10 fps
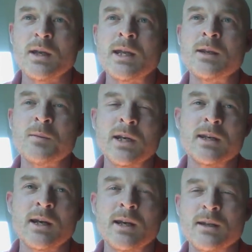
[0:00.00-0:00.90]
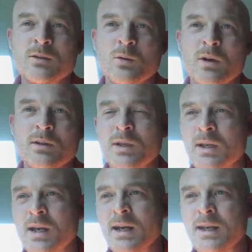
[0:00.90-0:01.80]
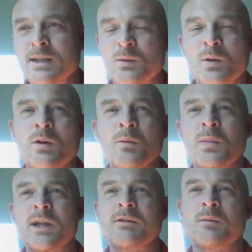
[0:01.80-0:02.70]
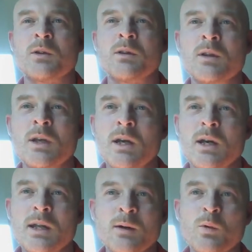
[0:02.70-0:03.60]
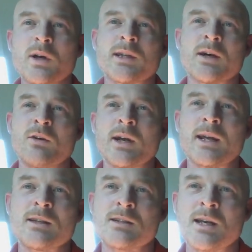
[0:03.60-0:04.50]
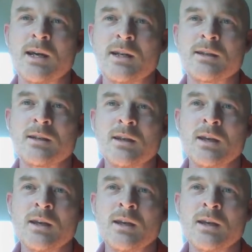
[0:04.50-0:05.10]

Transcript: in the Man United squad in the 90s, they were unbelievable, and they worked that right-hand side.